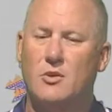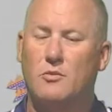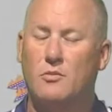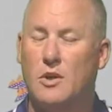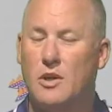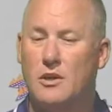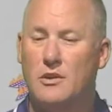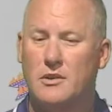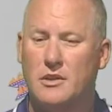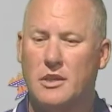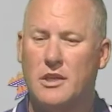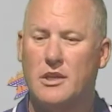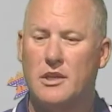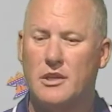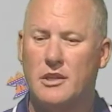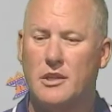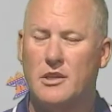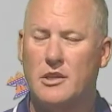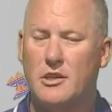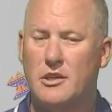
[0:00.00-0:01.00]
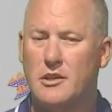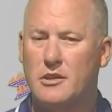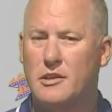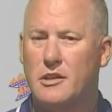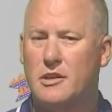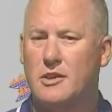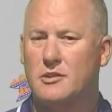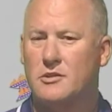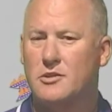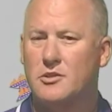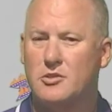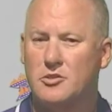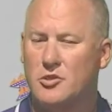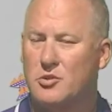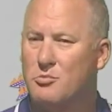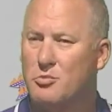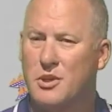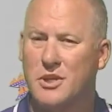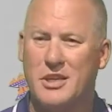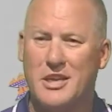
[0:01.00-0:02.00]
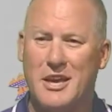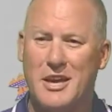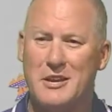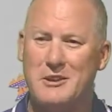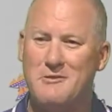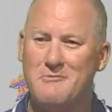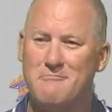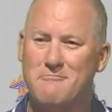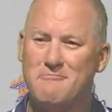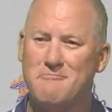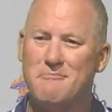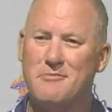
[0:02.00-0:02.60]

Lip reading: Well, and yes, it's a big game.